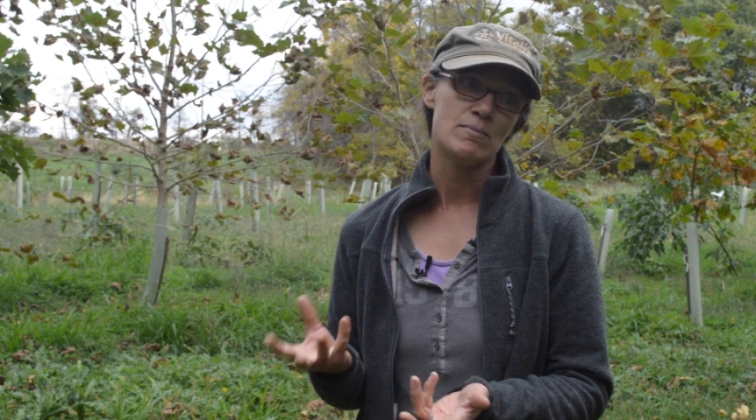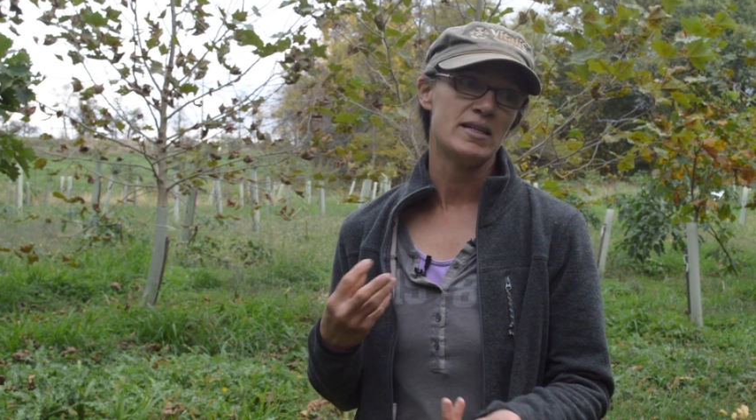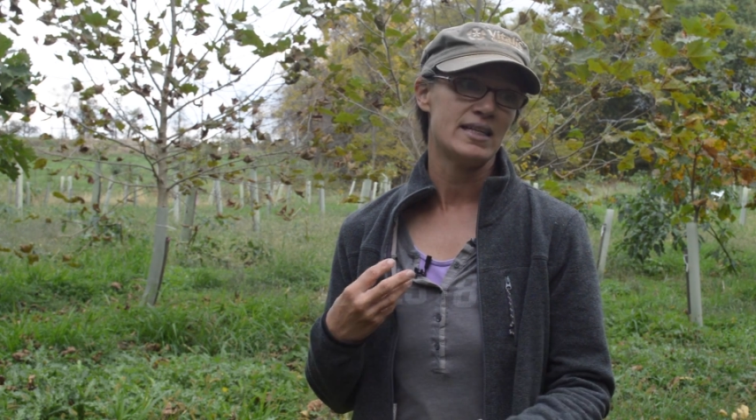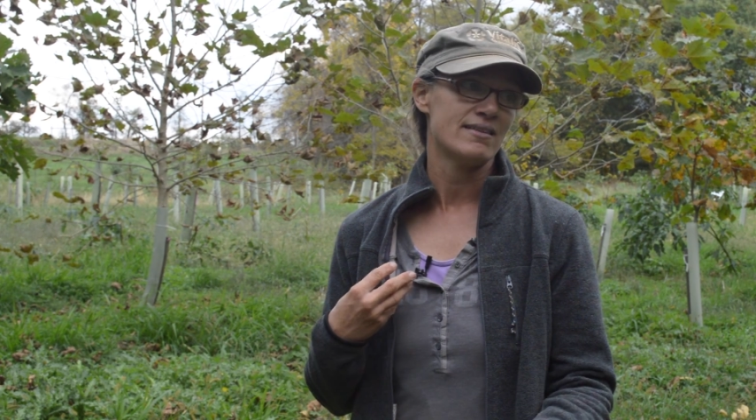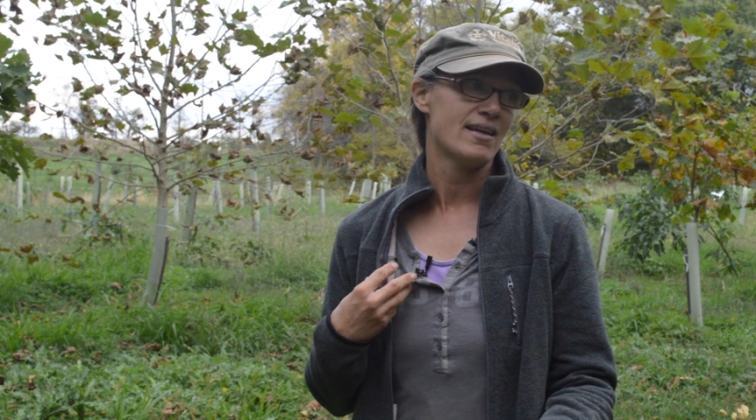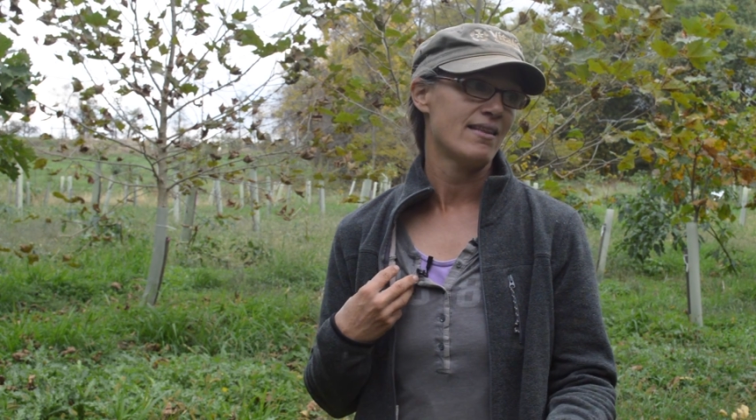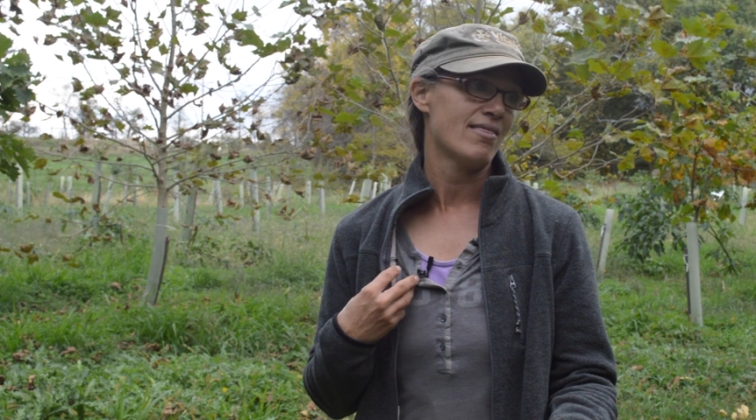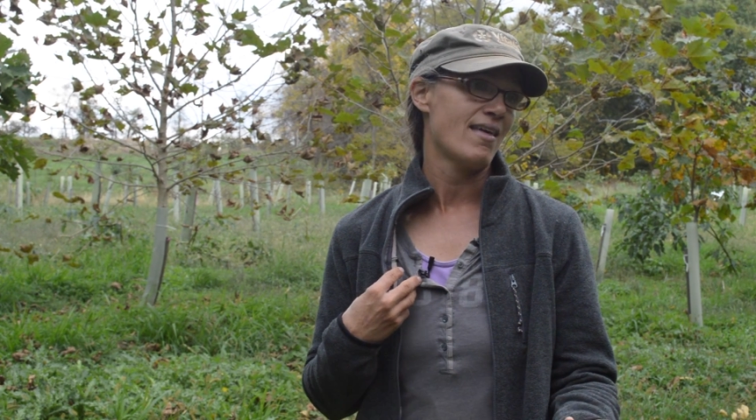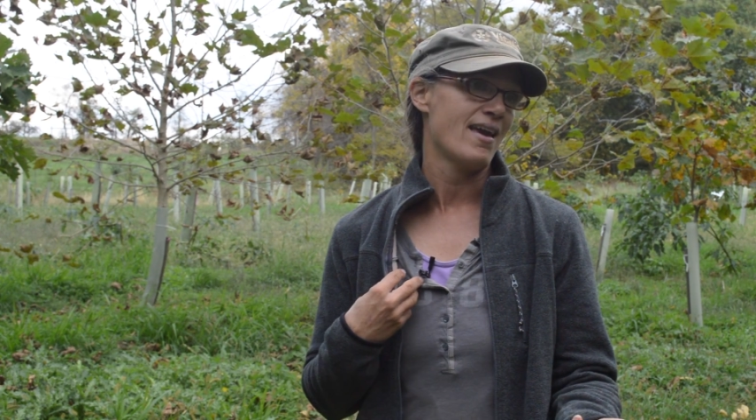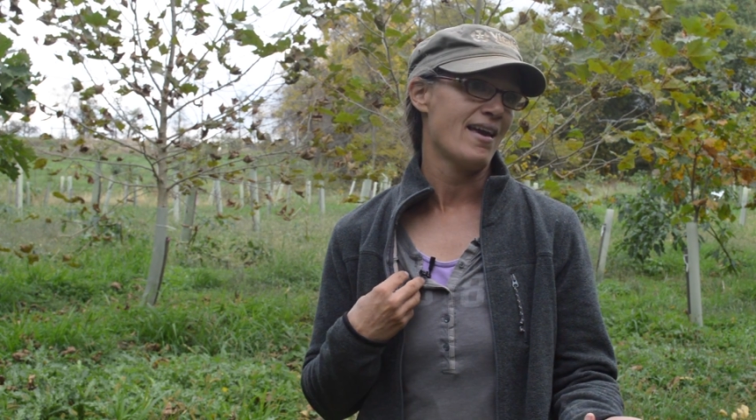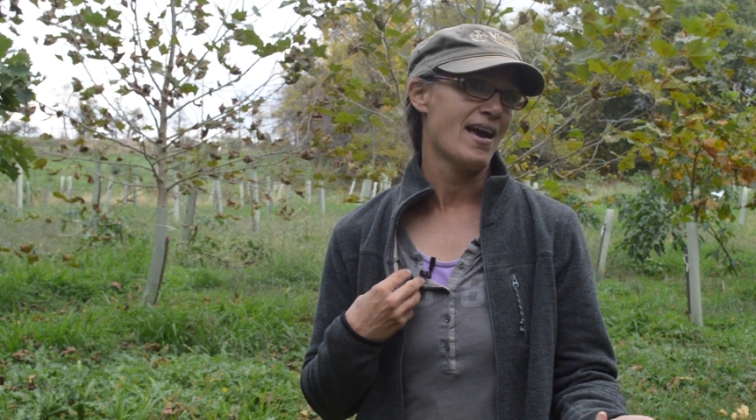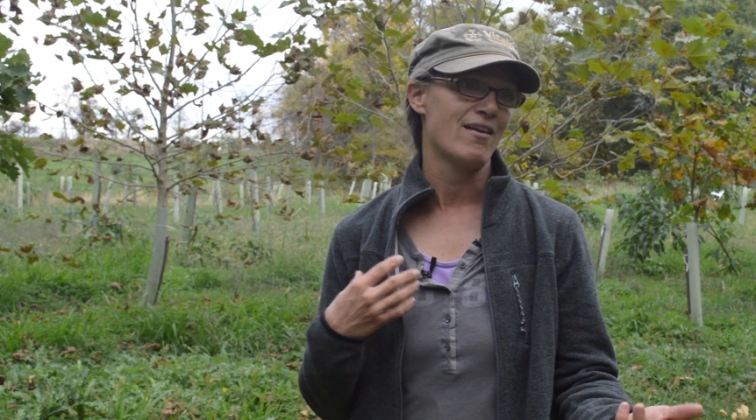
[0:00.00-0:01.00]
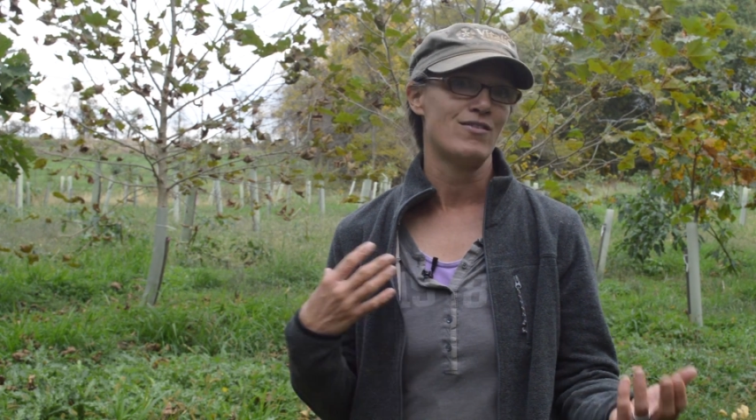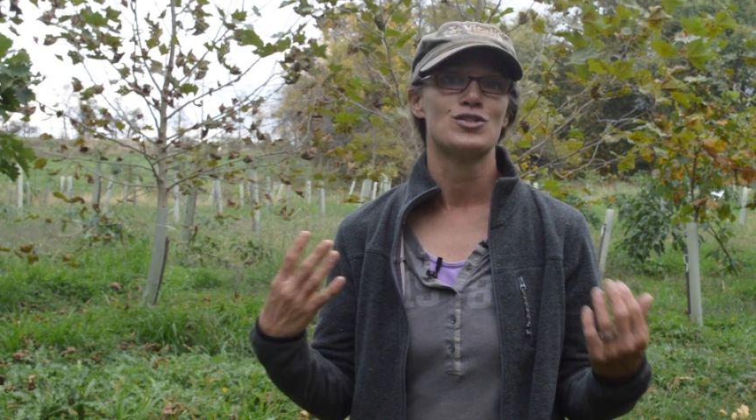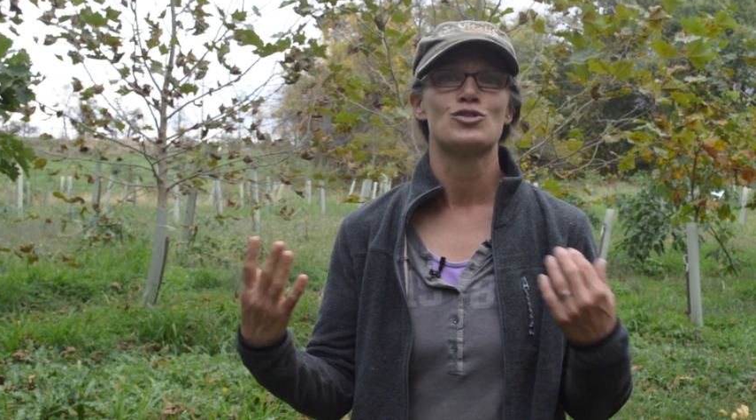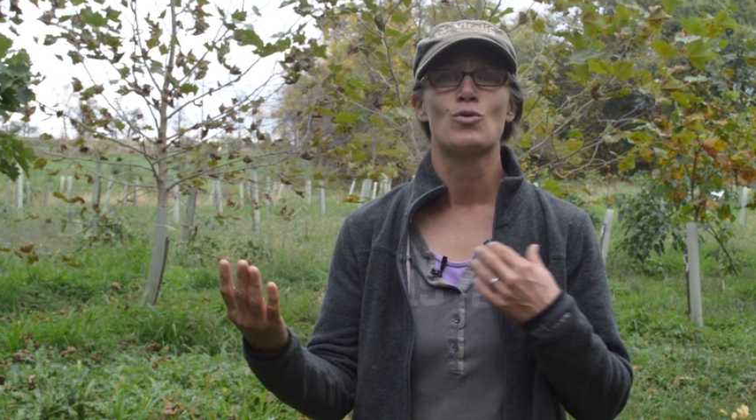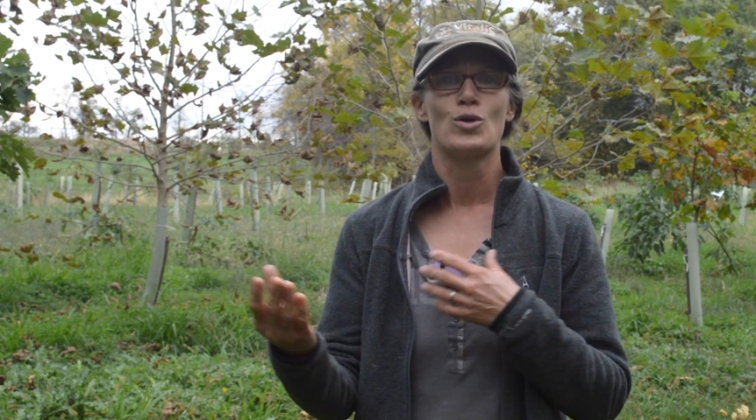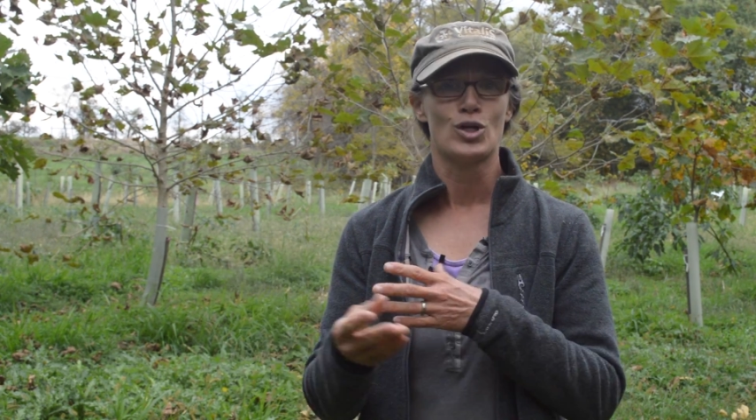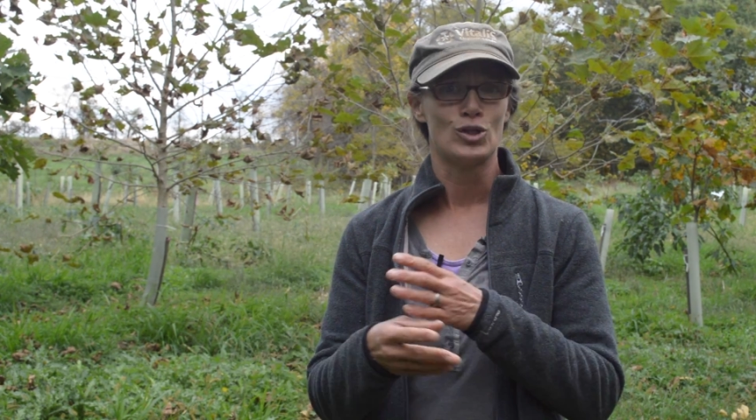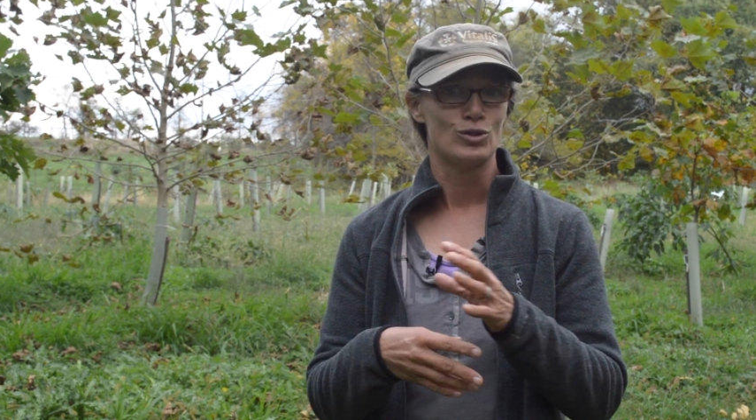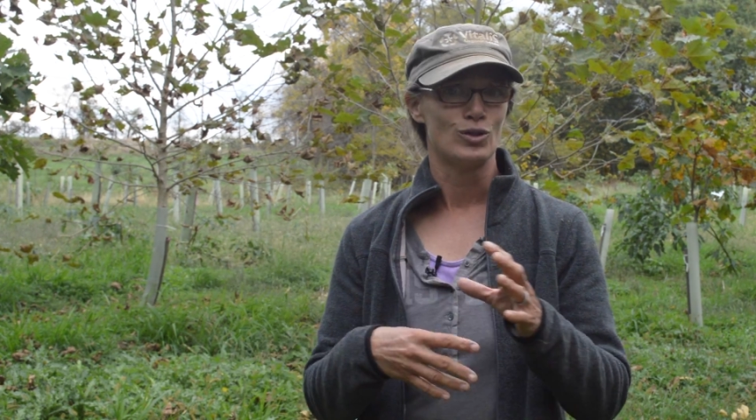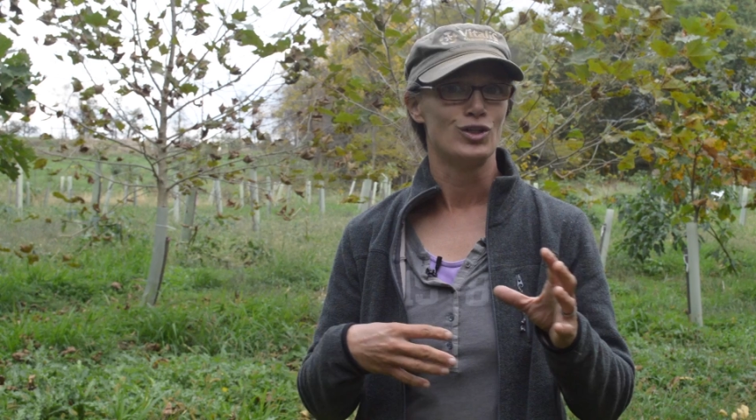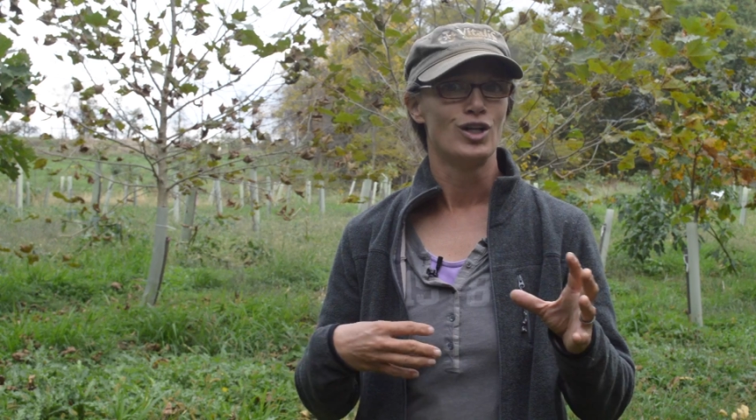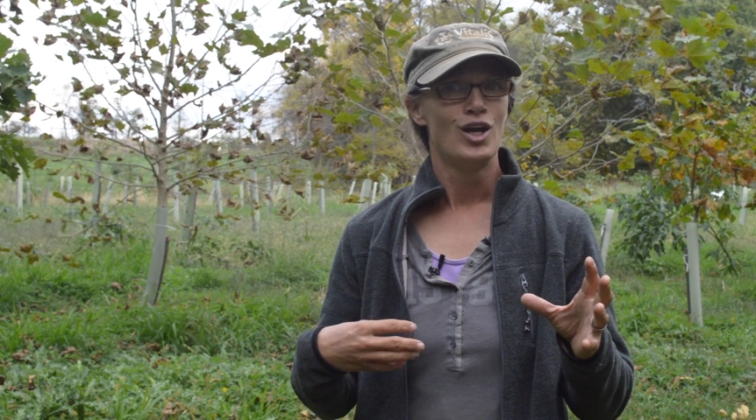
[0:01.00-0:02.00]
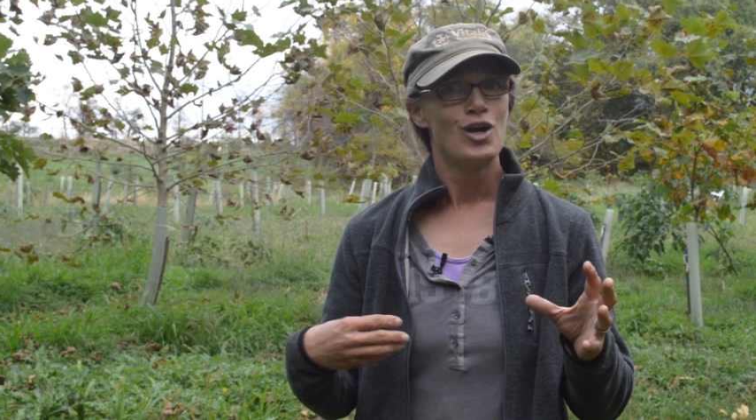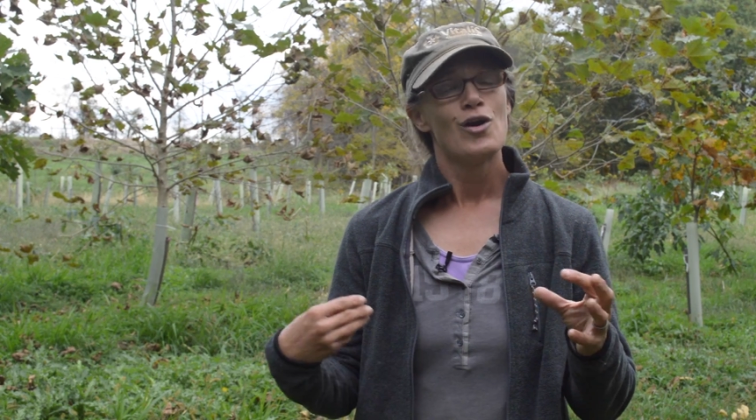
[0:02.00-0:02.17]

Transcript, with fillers: meaning that they have historical